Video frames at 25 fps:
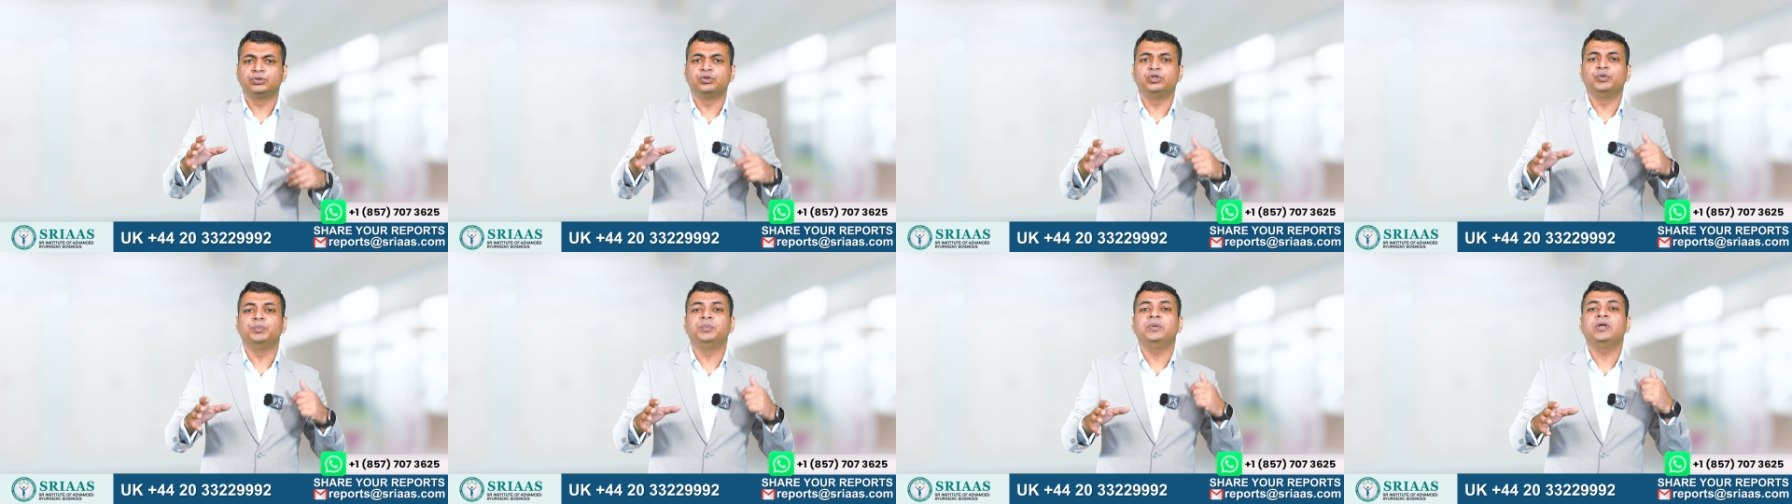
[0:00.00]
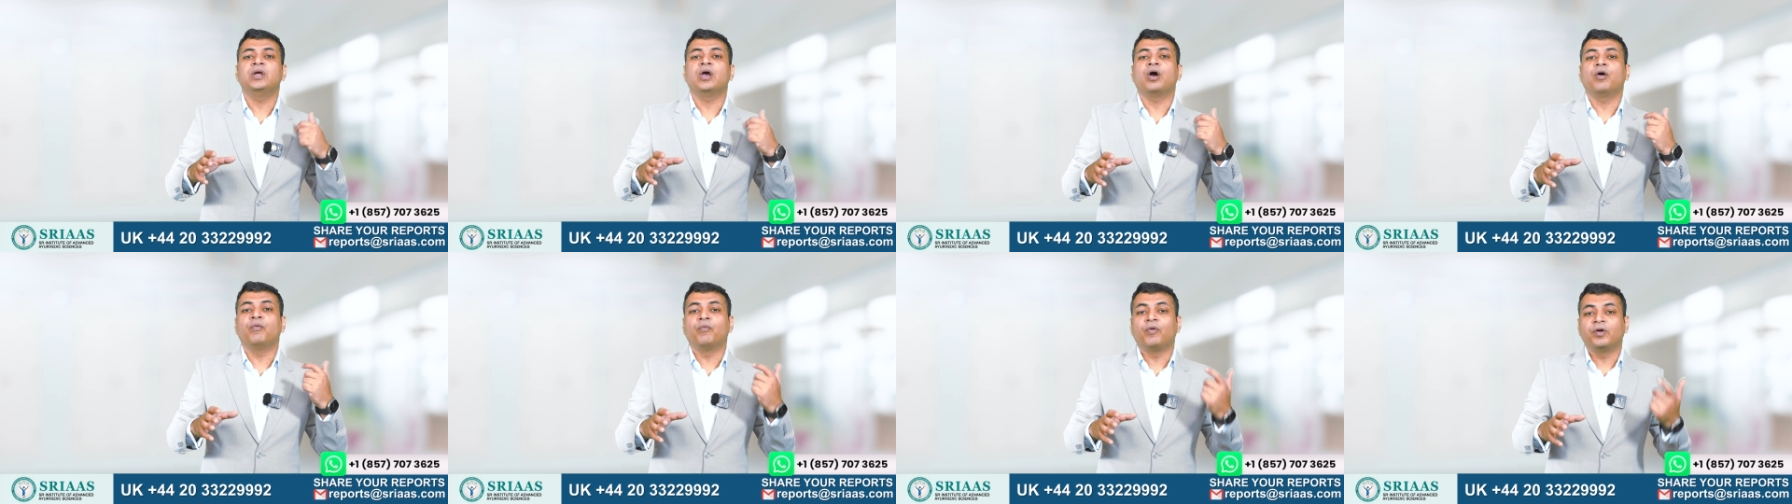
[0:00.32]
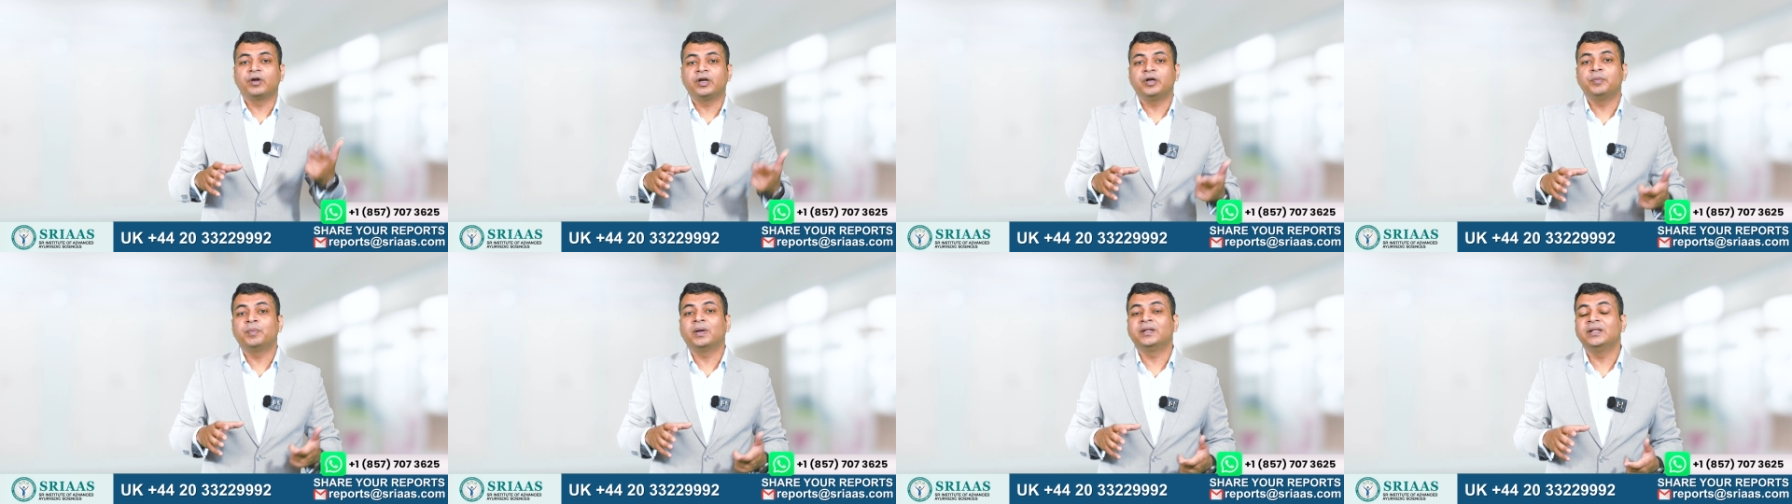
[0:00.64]
should be
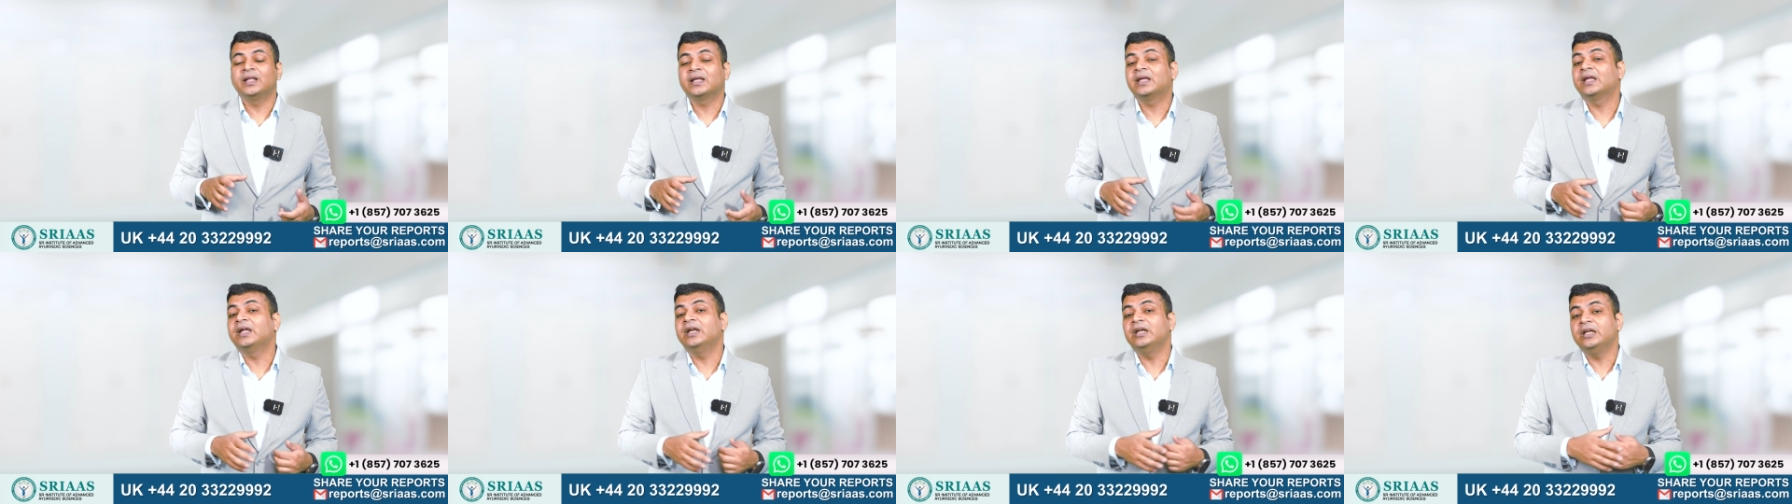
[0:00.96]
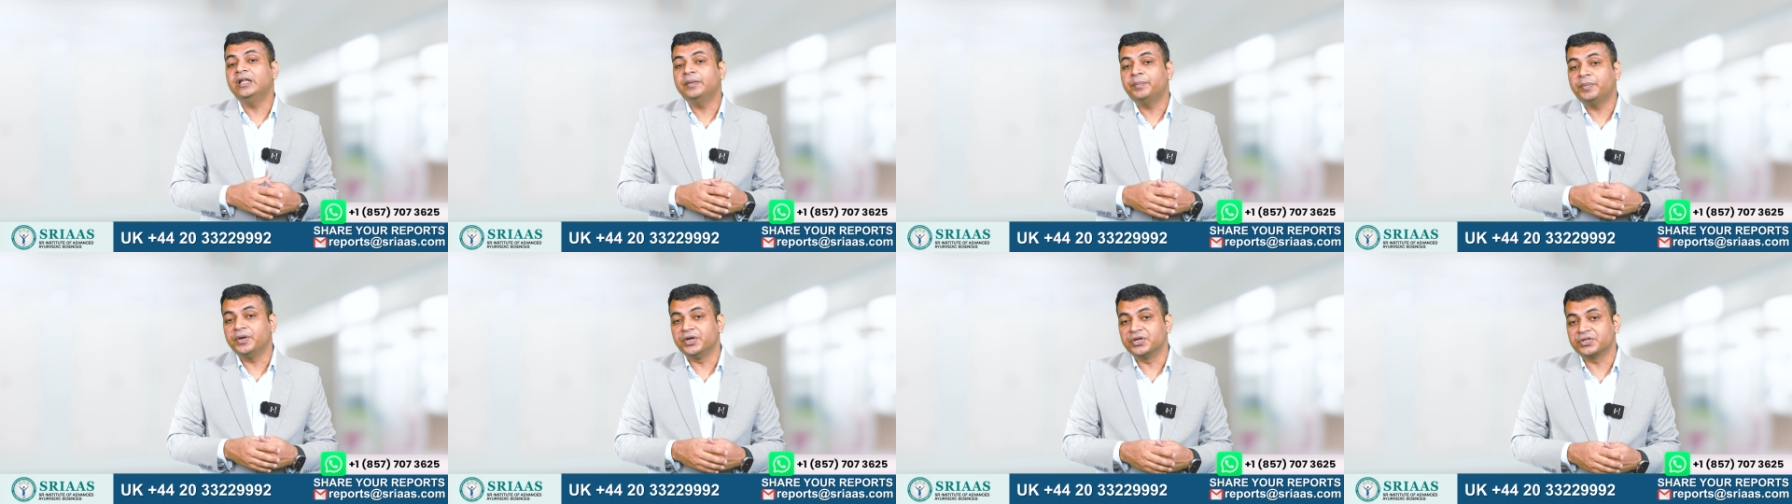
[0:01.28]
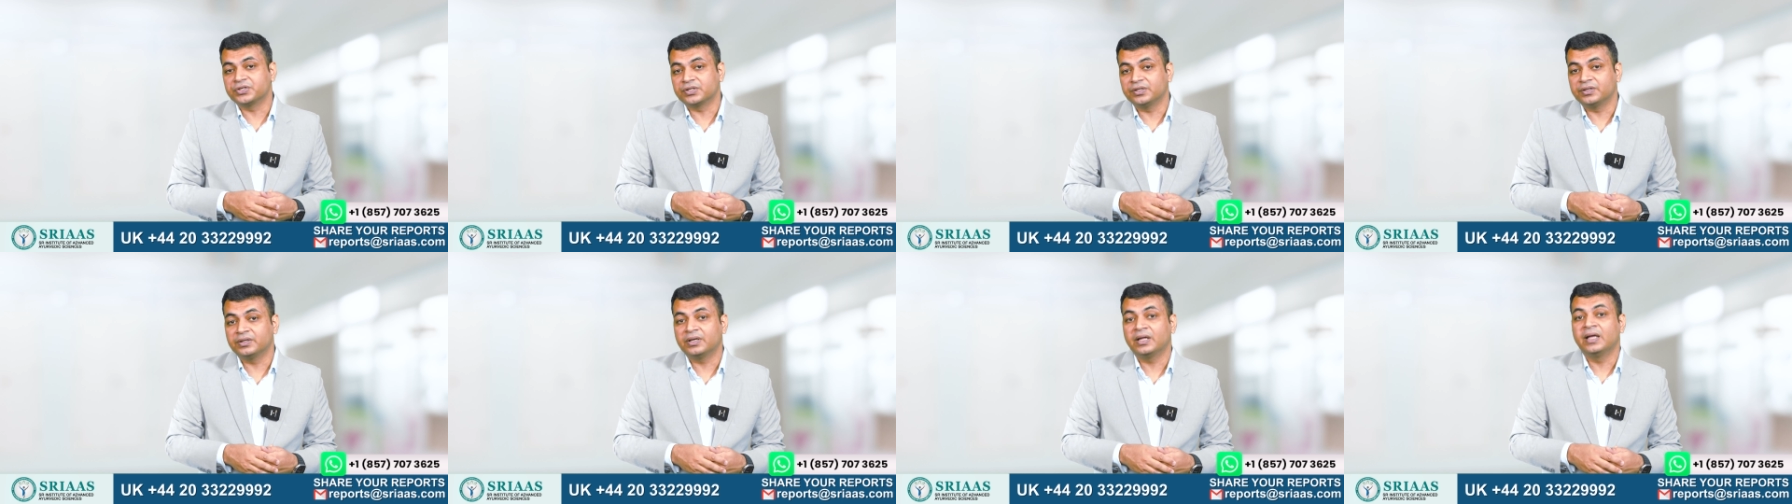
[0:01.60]
avoided by the kidney
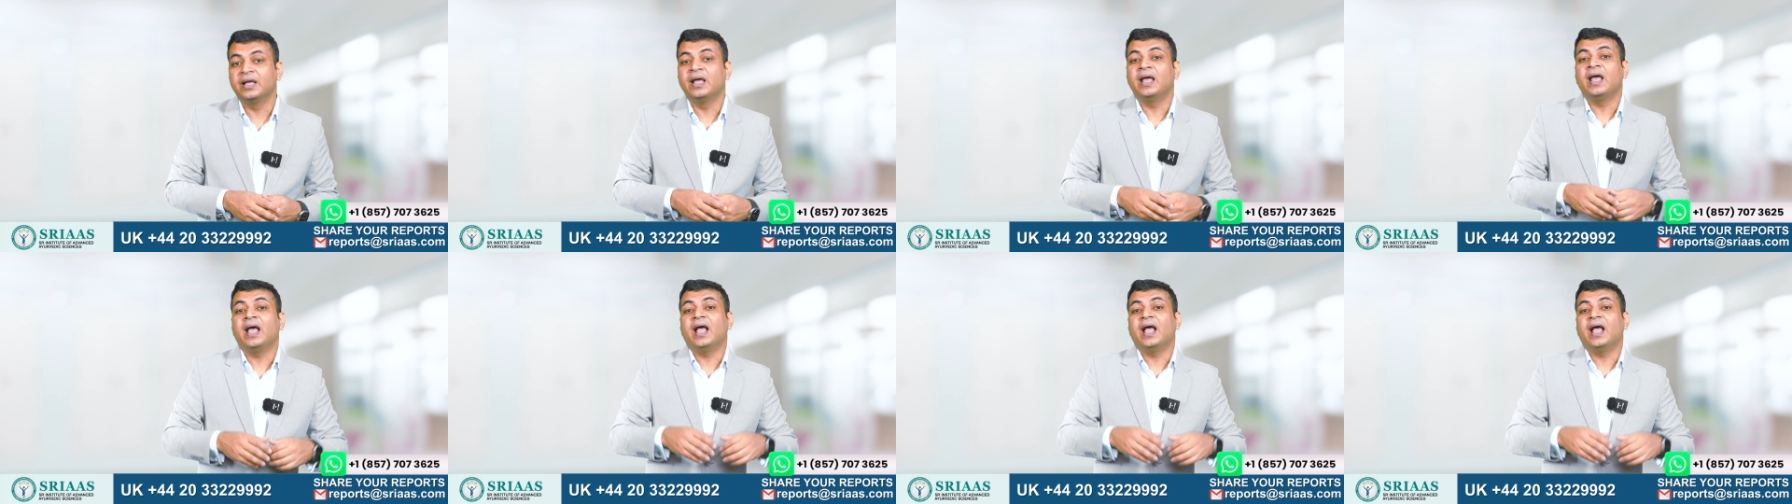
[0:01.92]
patient